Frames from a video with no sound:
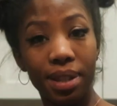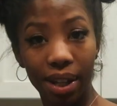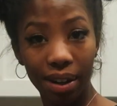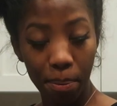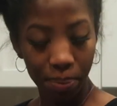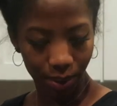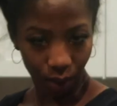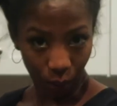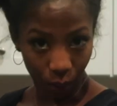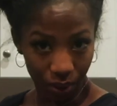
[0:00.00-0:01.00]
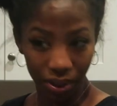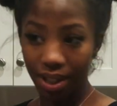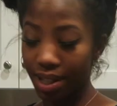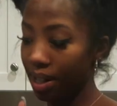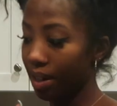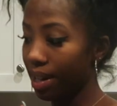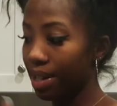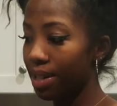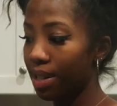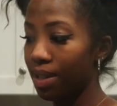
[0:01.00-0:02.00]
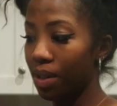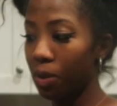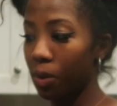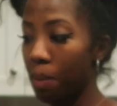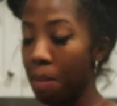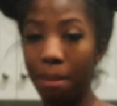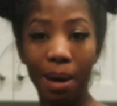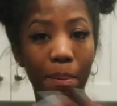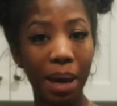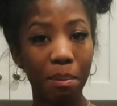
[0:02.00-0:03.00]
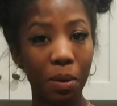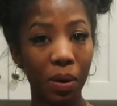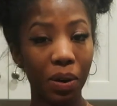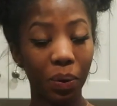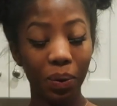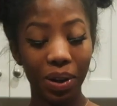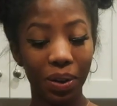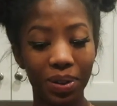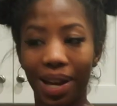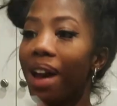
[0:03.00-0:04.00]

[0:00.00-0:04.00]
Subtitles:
episode to the series, so maybe I'll bake more. Who knows?